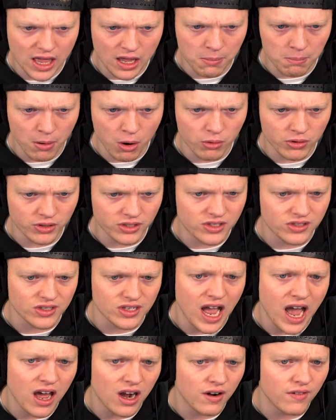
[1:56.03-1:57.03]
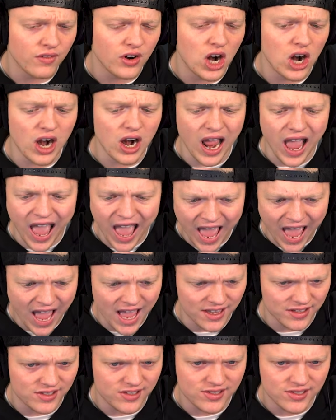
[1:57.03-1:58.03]
bonuses out of our
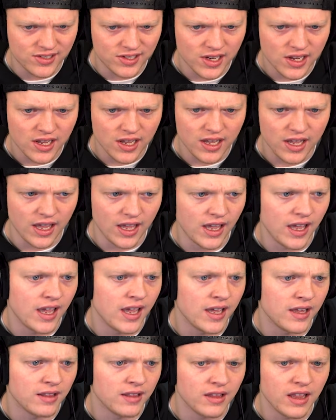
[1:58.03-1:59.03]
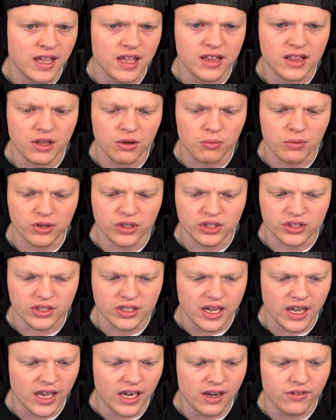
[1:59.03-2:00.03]
ass, and lately we just
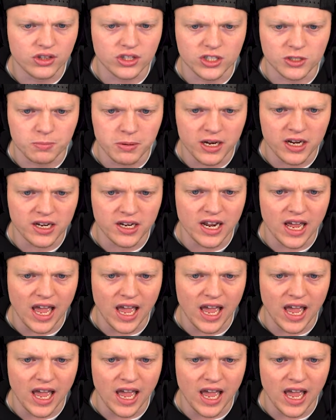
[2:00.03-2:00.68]
can't even spin into